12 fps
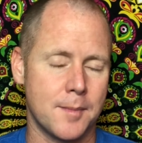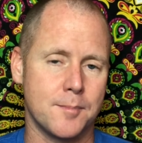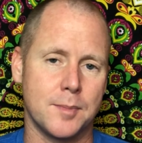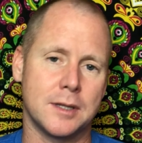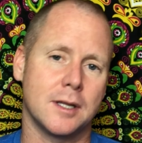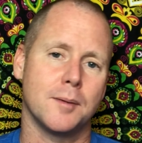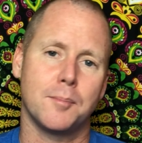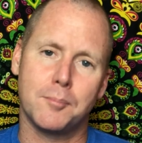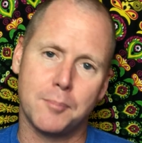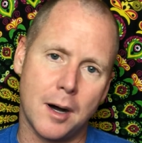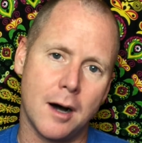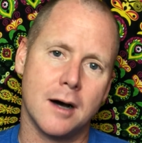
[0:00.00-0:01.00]
But the
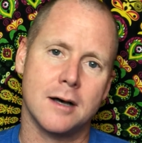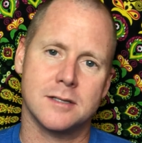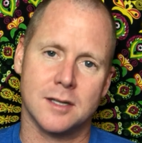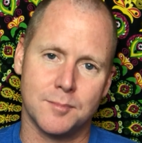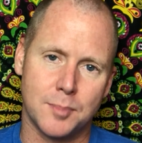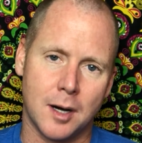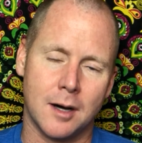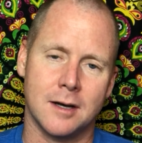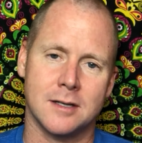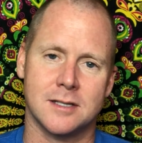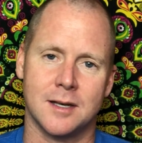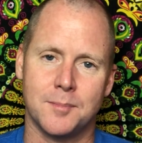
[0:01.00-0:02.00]
pause and
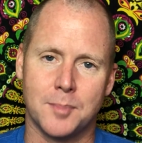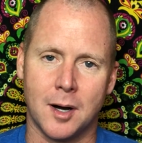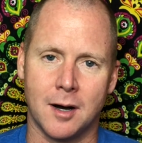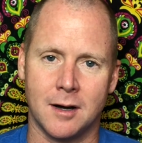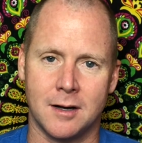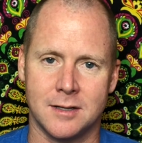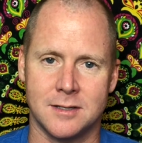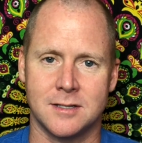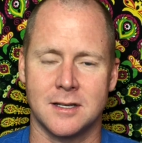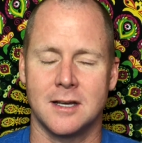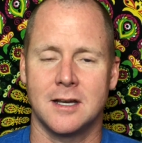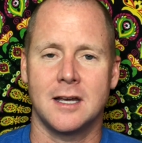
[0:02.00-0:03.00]
pause and pause
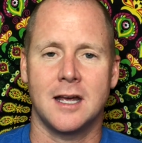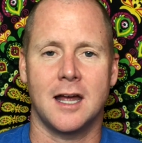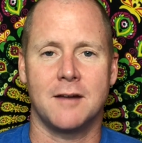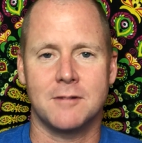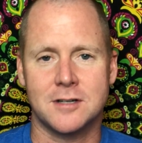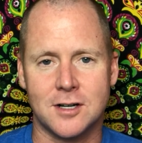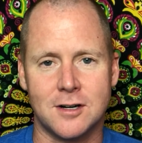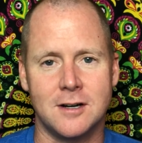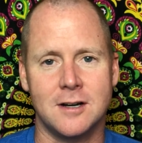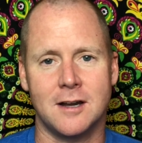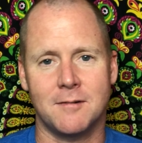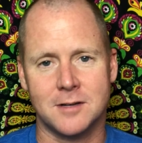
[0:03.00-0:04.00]
and
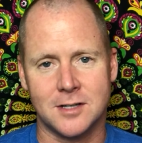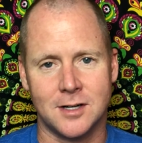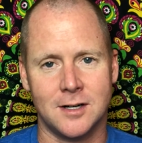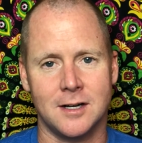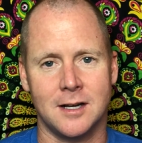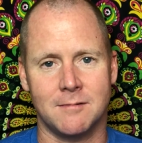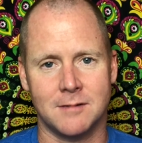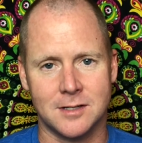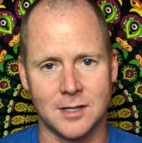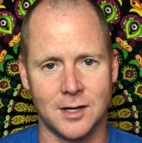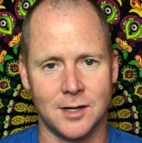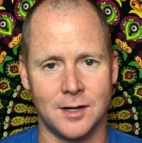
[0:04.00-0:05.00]
return and return and
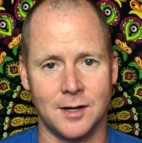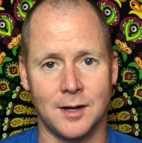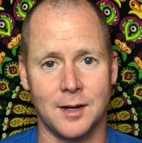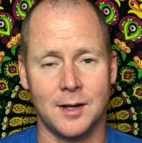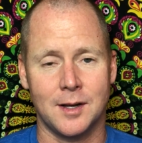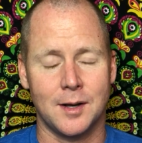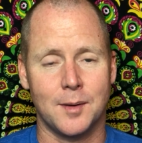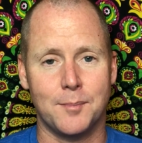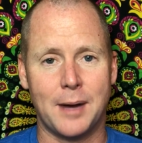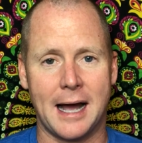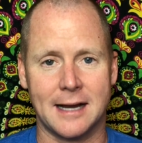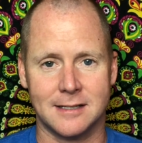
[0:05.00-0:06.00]
return
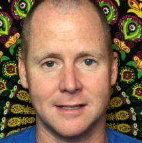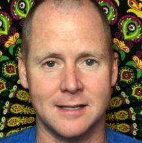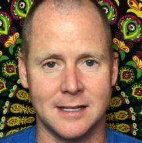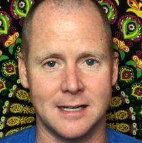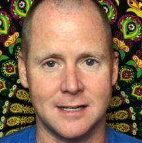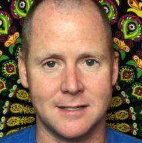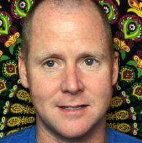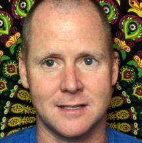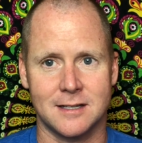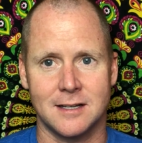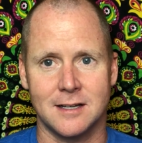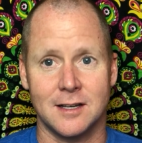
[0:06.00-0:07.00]
back to this
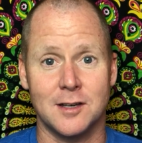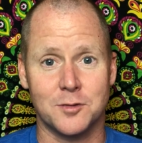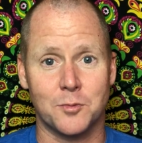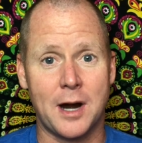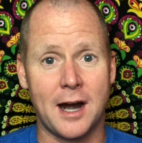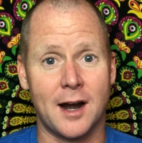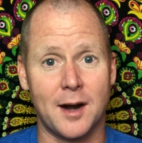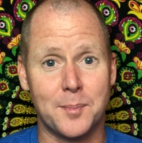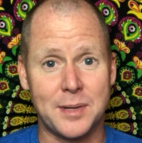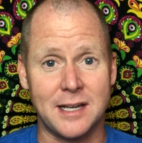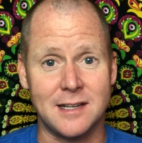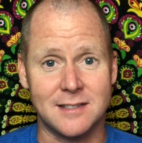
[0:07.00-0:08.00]
is where
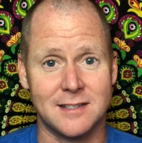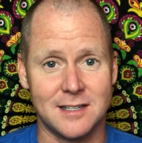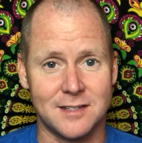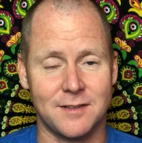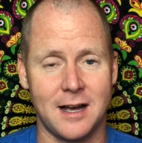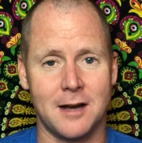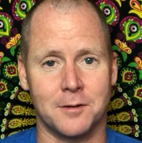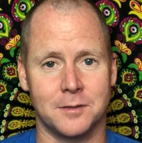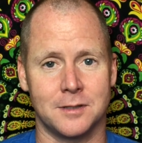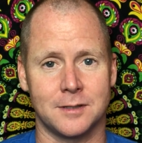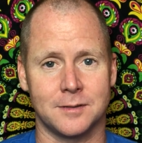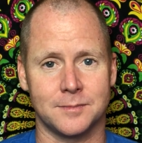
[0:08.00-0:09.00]
peace is found.